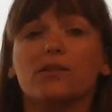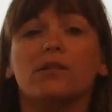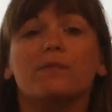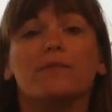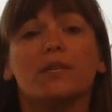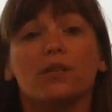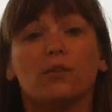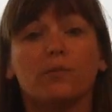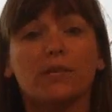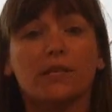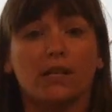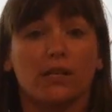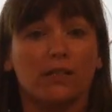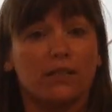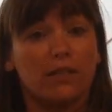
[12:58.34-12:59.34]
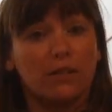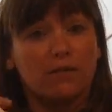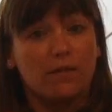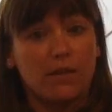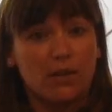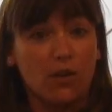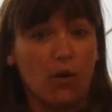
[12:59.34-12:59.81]
in the middle because of
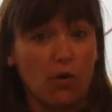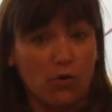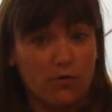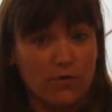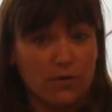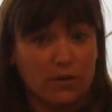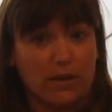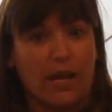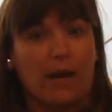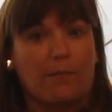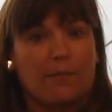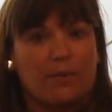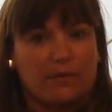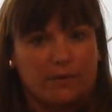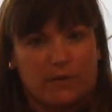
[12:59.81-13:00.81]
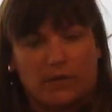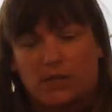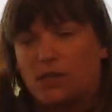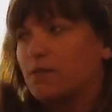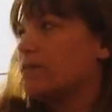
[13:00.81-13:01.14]
the overlap. You've seen